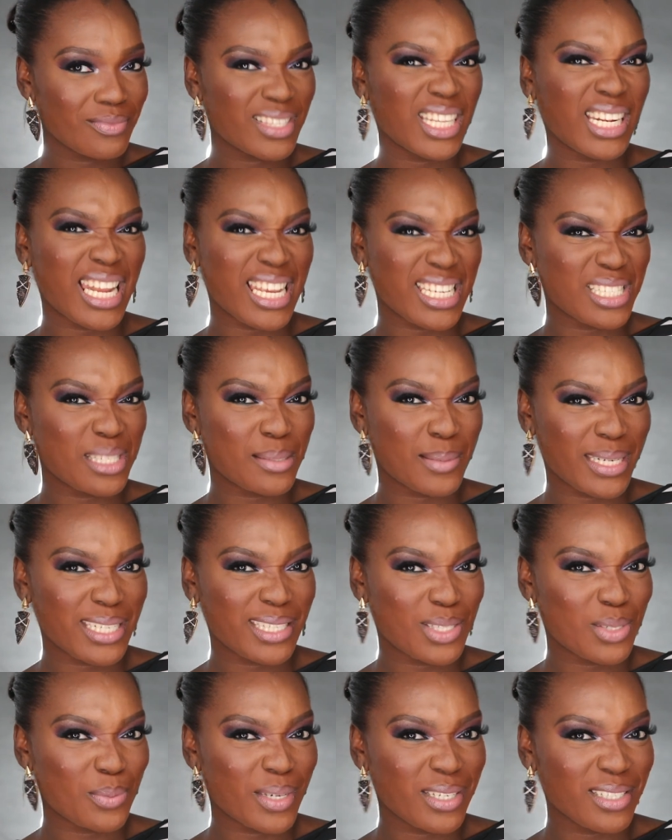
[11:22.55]
The lashes made
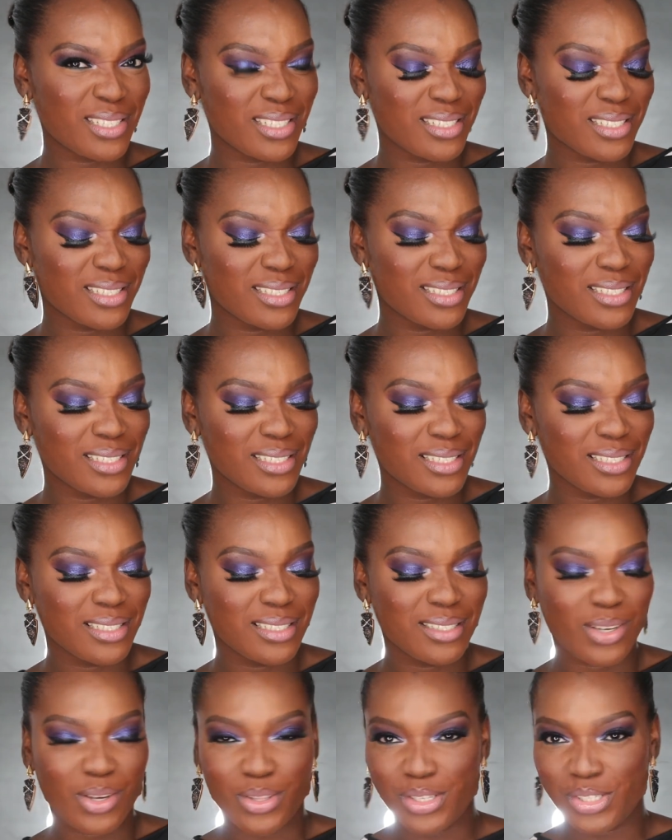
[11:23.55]
it too much?
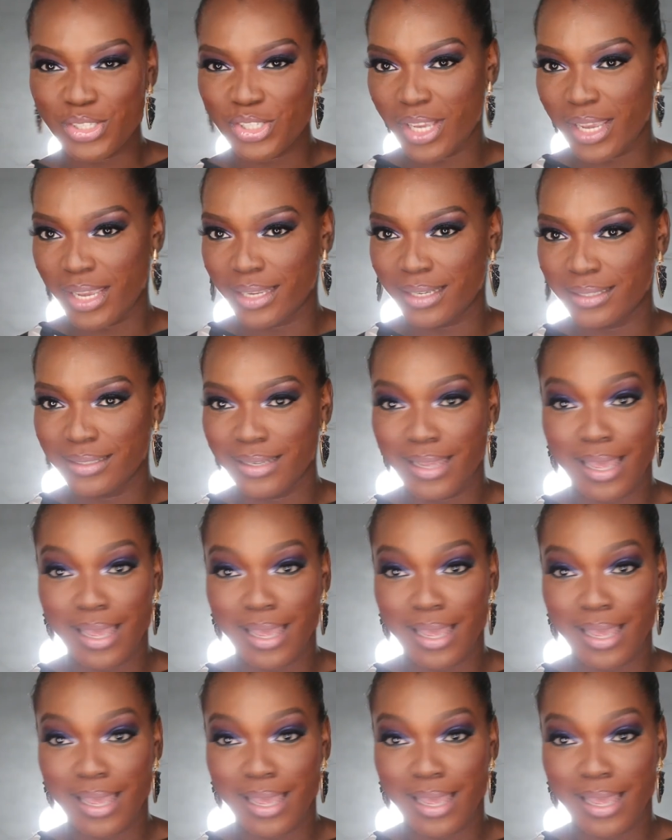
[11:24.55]
Or the shine?